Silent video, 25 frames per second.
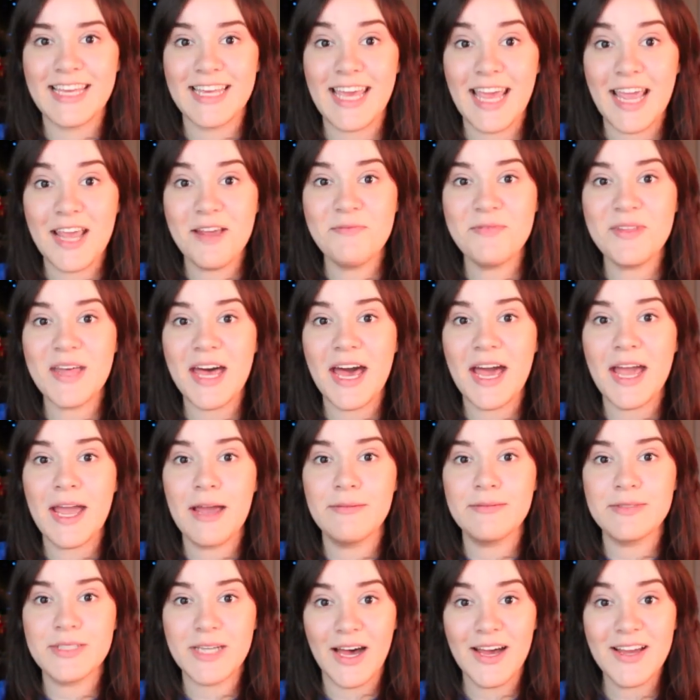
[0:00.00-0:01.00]
game that I
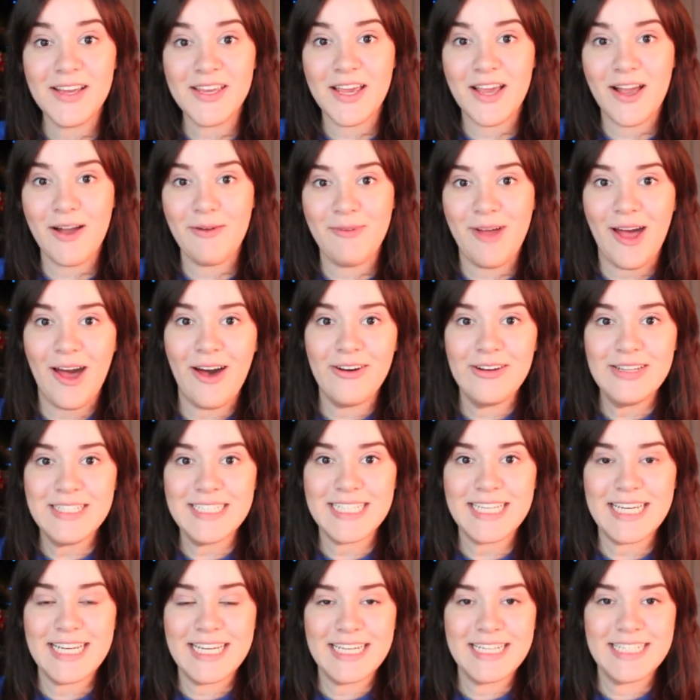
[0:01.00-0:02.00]
am talking about
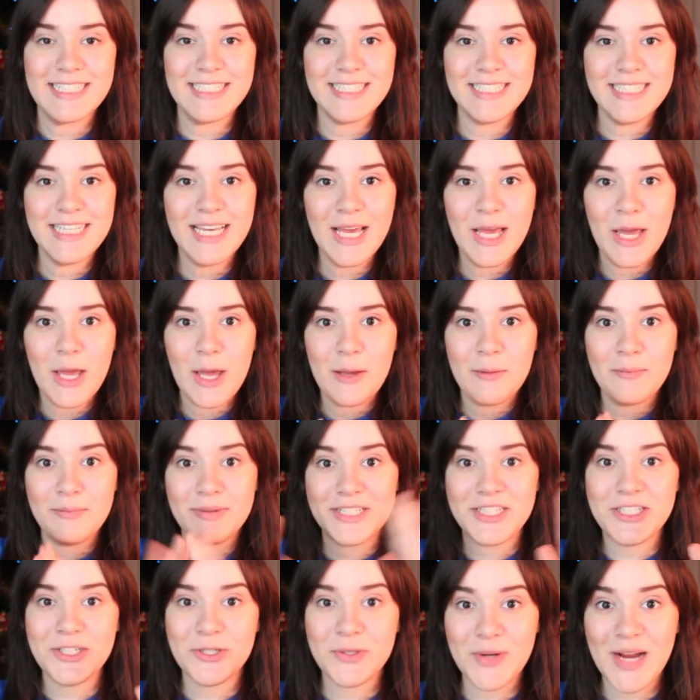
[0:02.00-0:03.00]
is
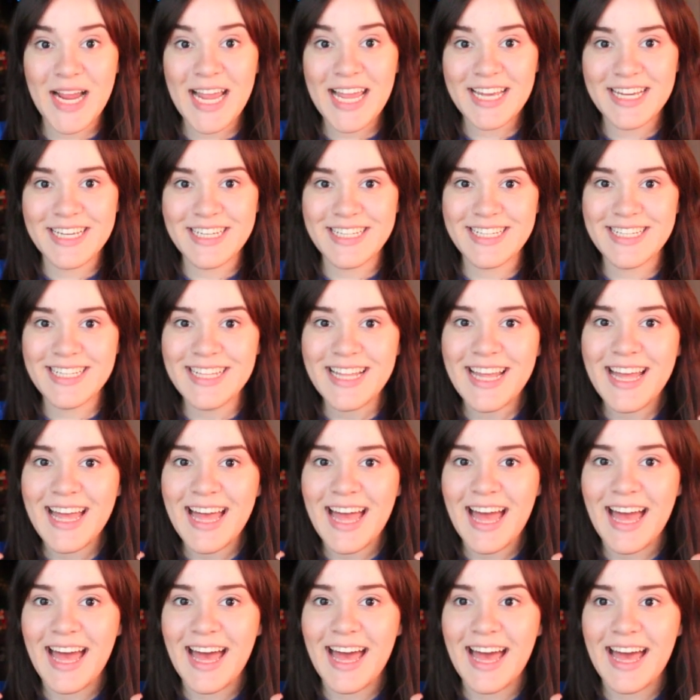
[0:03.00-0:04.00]
Betrayal
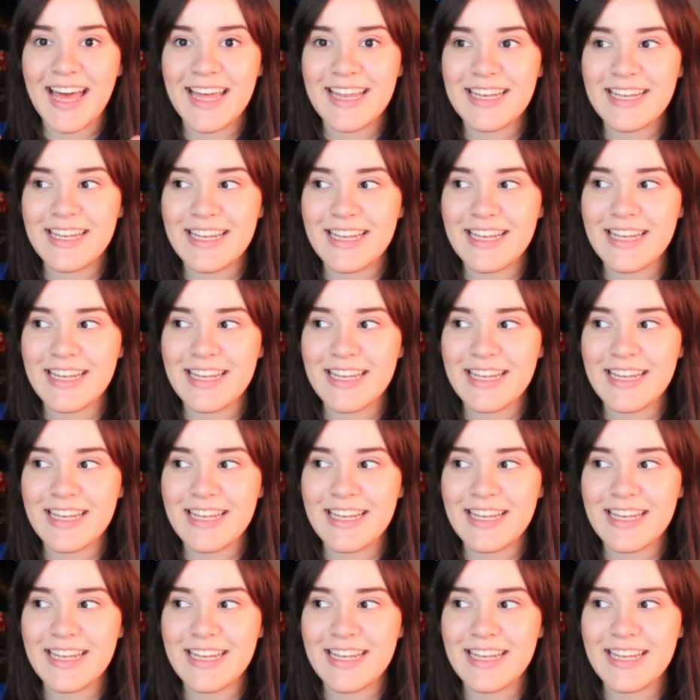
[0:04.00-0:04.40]
at